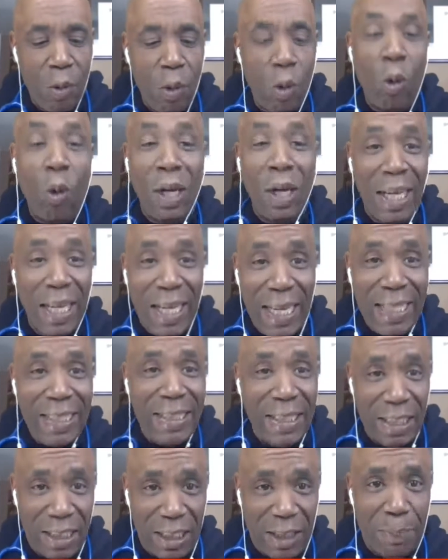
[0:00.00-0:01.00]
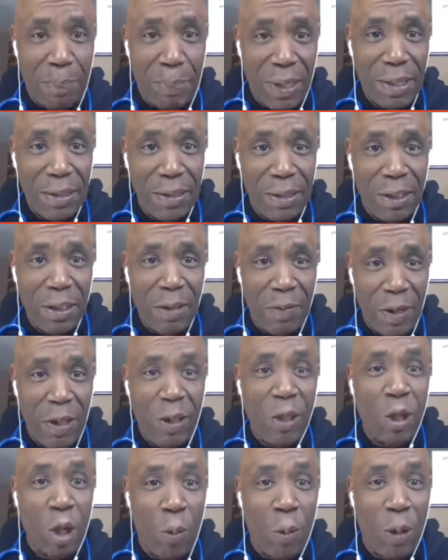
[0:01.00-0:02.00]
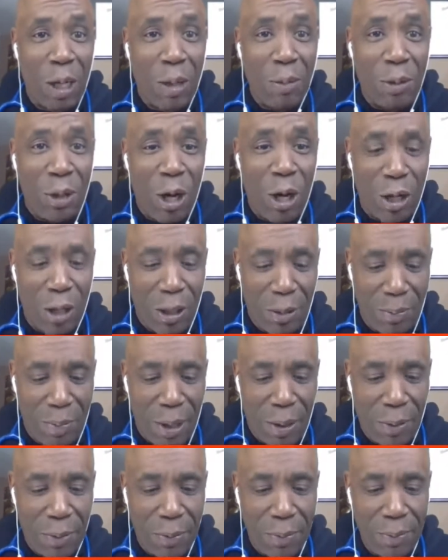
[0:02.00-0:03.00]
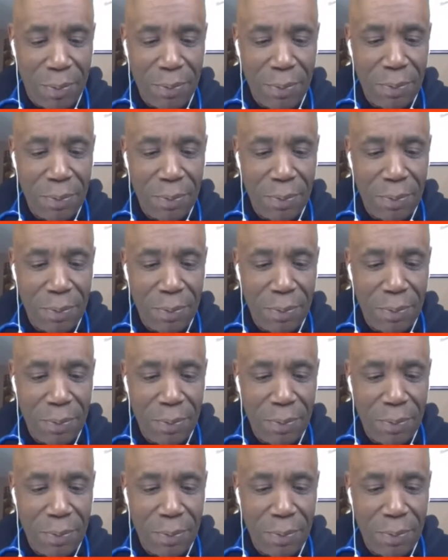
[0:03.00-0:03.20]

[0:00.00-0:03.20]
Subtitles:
or less expensive? You know what I'm talking about.